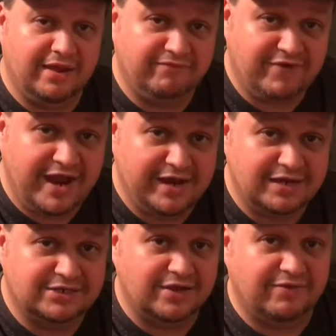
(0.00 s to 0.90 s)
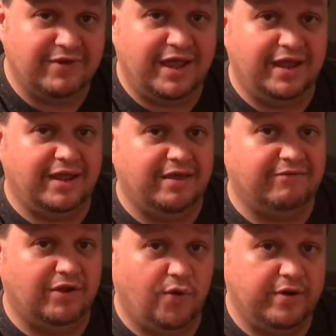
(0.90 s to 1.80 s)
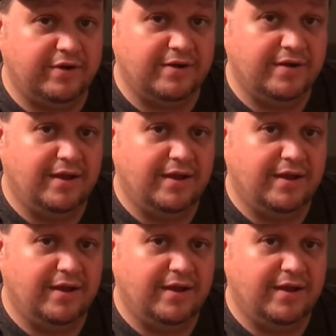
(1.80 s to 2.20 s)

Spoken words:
advantage of a lawyer